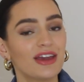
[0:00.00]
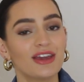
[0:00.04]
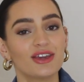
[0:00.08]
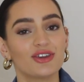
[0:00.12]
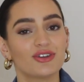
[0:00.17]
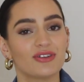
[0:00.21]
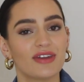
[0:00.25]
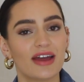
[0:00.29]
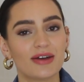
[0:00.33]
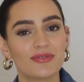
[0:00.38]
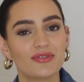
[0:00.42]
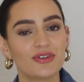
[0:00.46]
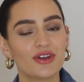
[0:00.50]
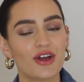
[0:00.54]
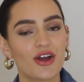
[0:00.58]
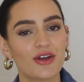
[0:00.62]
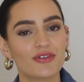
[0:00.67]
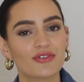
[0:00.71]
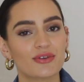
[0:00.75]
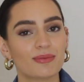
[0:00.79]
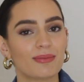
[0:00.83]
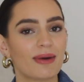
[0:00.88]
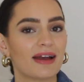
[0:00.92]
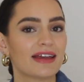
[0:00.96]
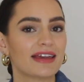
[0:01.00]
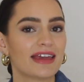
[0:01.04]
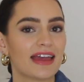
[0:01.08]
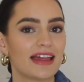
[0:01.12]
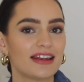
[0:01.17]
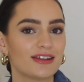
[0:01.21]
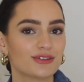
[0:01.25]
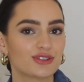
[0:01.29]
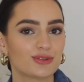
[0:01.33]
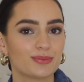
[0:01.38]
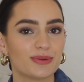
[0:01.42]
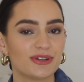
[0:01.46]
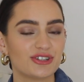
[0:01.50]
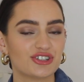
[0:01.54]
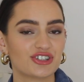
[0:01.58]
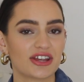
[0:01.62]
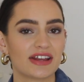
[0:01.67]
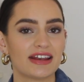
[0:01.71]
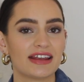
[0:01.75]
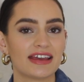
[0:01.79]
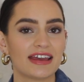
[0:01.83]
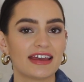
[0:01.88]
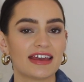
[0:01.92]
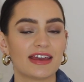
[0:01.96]
you never know if it might get a little bit
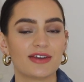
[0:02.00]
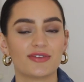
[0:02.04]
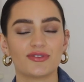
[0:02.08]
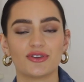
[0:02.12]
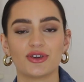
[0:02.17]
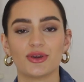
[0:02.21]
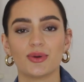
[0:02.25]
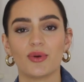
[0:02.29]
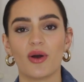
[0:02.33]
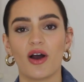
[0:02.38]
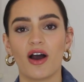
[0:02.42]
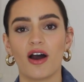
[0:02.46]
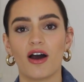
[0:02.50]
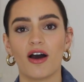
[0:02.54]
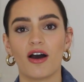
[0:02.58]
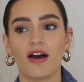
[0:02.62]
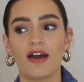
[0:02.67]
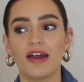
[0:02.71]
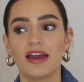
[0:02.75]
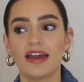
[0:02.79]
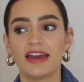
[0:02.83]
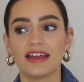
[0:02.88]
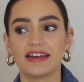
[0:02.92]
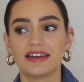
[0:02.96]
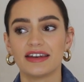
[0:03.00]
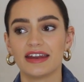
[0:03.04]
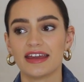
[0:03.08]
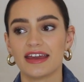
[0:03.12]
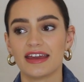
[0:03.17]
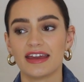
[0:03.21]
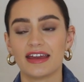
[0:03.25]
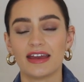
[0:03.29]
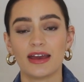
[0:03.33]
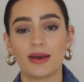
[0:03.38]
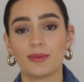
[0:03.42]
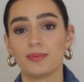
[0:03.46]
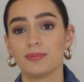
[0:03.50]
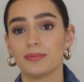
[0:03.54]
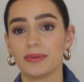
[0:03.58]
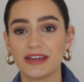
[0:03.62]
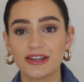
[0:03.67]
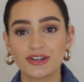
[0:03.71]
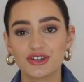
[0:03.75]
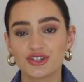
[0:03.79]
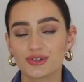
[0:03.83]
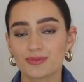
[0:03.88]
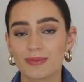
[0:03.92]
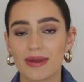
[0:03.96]
chilly if you are near a
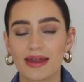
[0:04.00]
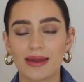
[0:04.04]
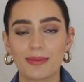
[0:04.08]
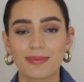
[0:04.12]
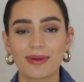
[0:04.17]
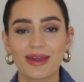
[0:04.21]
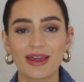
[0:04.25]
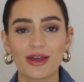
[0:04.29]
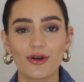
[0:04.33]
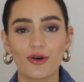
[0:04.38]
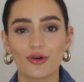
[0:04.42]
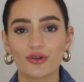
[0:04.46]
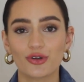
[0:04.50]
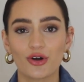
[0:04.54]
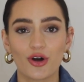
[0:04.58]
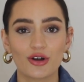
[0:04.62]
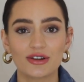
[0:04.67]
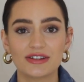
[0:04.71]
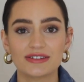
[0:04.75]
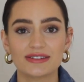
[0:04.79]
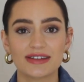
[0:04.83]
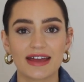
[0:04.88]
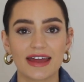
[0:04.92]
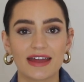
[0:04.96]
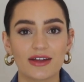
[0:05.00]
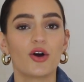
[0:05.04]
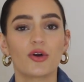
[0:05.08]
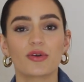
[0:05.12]
beach maybe on holiday,